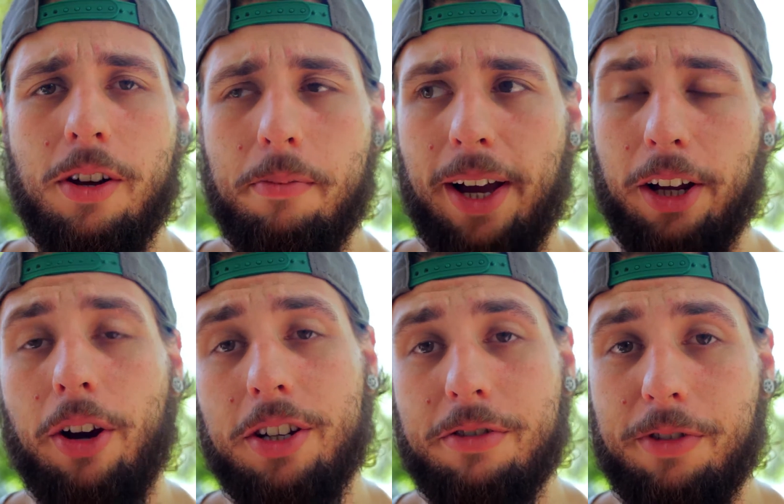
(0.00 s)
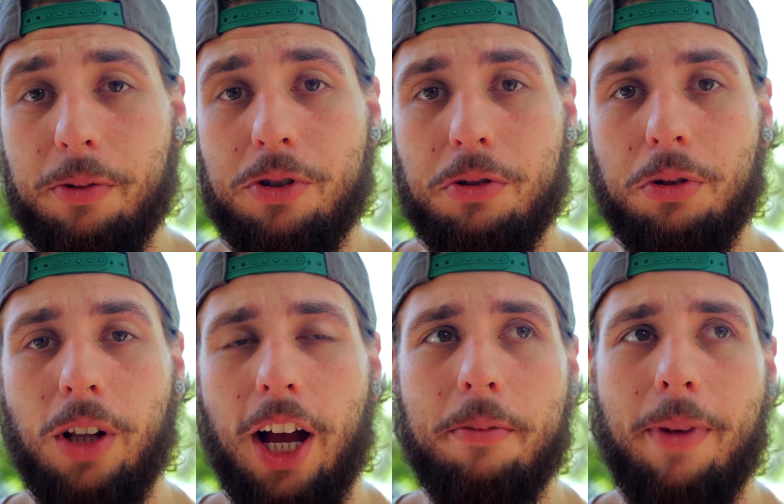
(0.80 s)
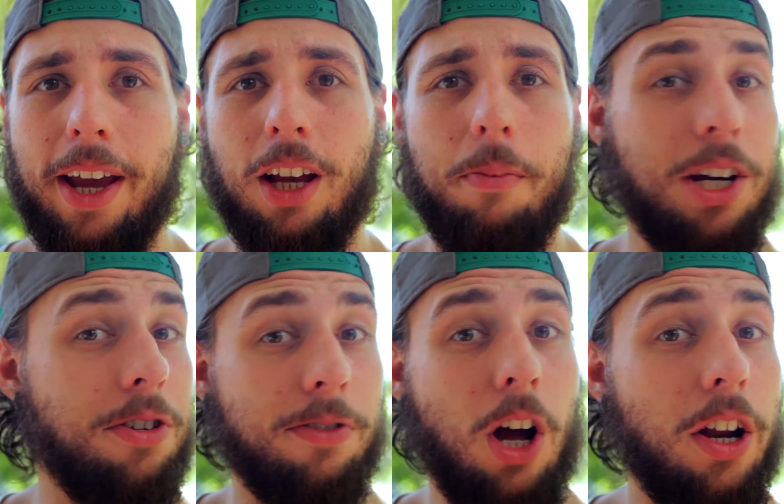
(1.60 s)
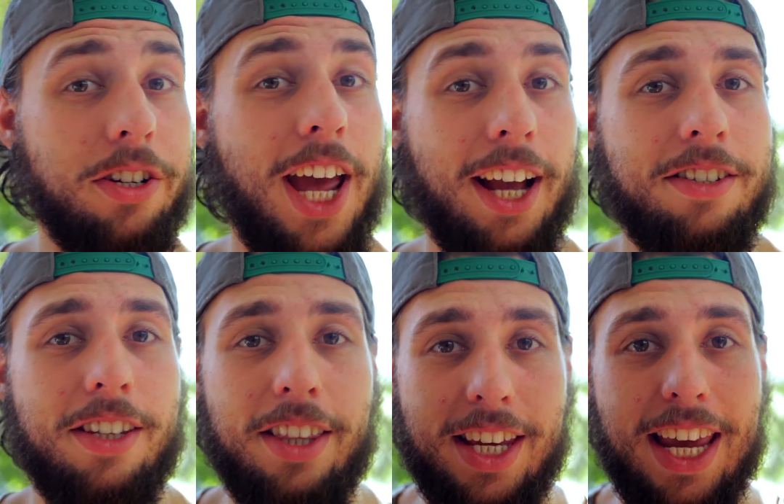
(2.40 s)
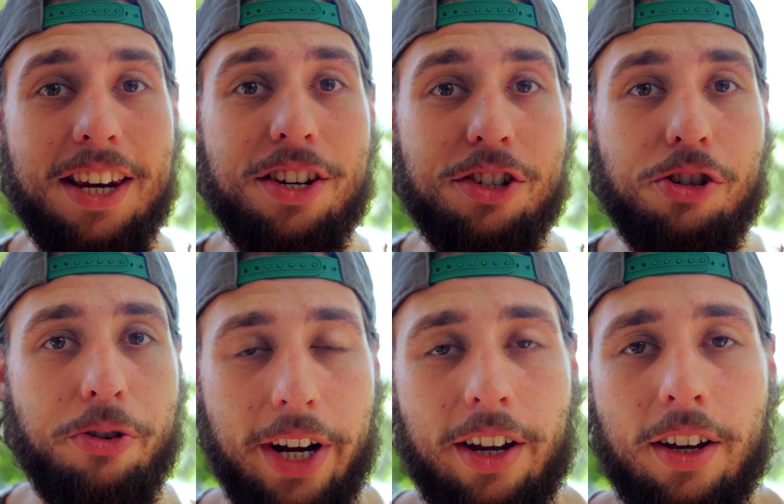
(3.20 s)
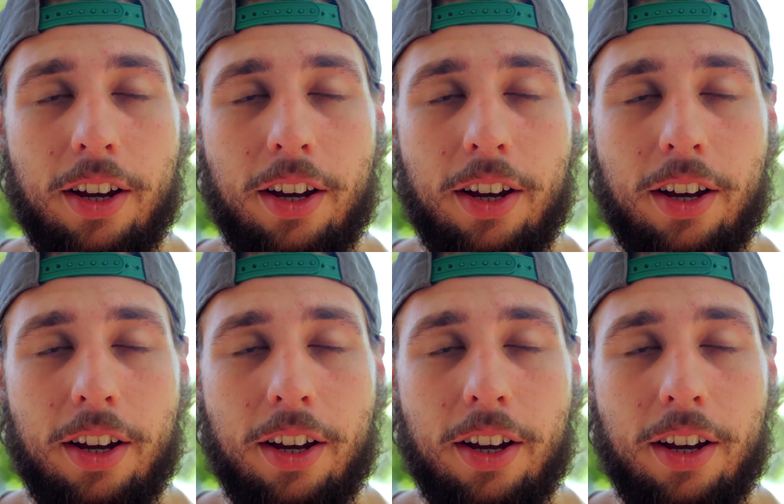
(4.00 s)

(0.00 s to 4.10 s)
by going to film school I'd make a bunch of contacts in the industry,